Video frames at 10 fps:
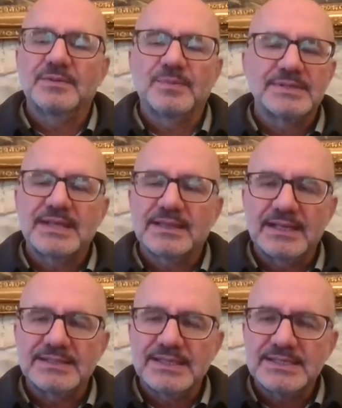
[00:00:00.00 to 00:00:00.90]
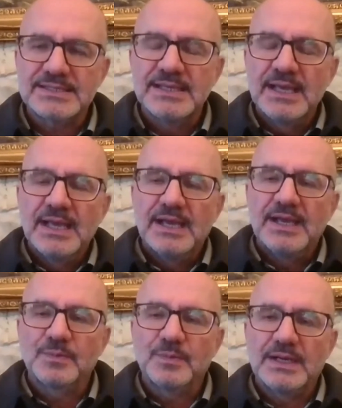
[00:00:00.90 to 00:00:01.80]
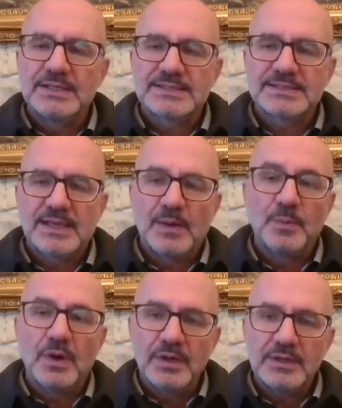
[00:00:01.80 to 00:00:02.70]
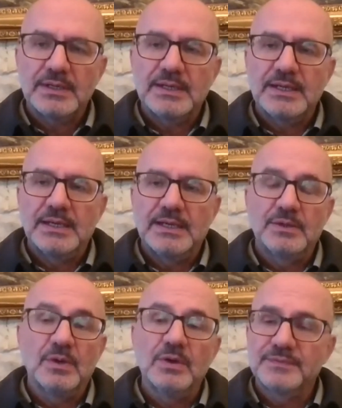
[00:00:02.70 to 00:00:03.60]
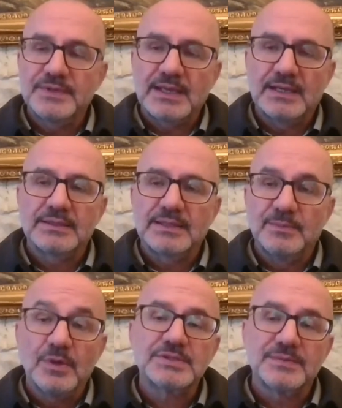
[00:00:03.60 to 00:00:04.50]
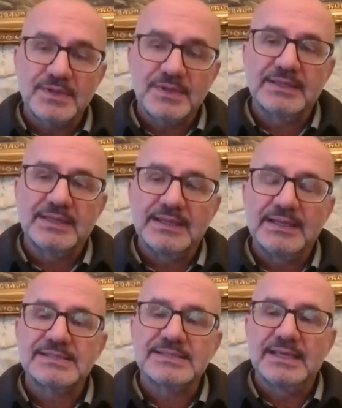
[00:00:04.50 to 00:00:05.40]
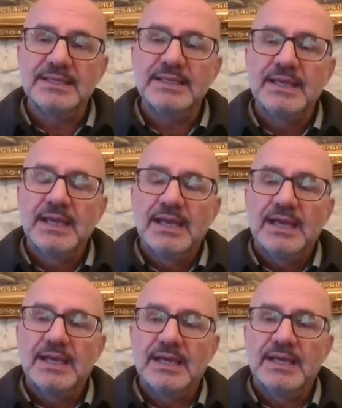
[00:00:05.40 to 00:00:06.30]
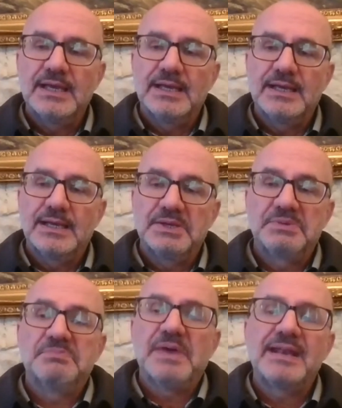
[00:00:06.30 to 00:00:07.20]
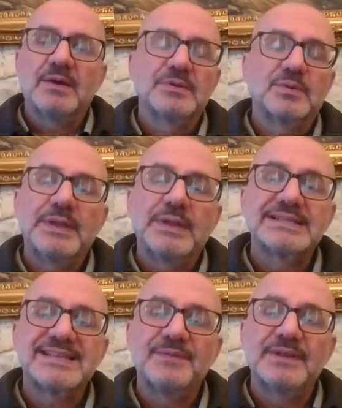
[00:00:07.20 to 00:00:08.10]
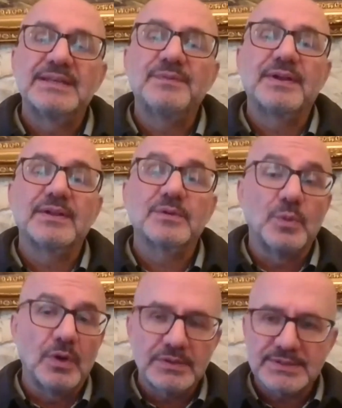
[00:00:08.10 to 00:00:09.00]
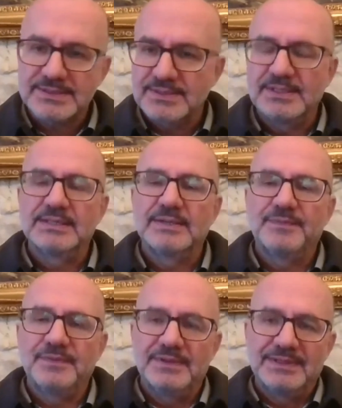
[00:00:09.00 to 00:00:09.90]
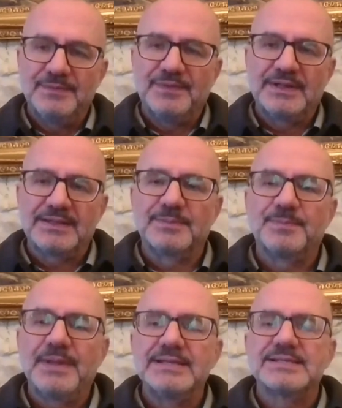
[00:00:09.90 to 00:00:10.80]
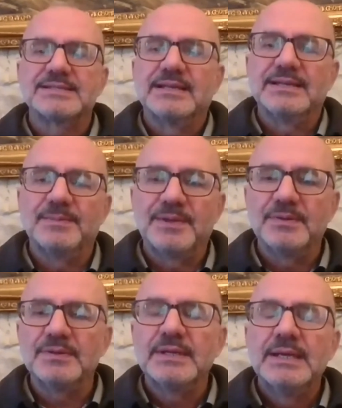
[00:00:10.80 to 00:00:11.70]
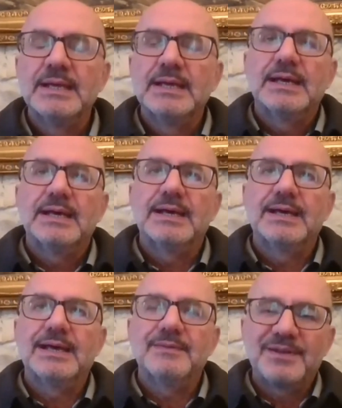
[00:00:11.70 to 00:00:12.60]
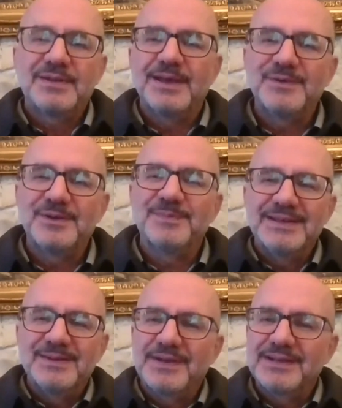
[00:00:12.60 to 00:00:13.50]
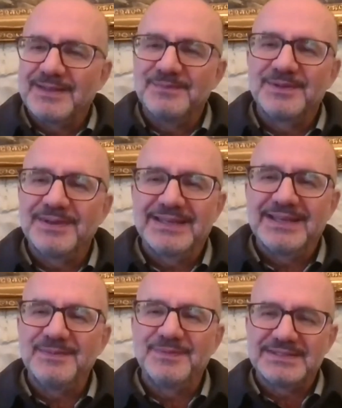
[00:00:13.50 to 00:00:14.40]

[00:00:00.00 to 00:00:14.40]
It was not like this. It was a war in all of the country, most of the country, let's say. Around 27 different wars in different places in Lebanon. Everybody fight everybody. Even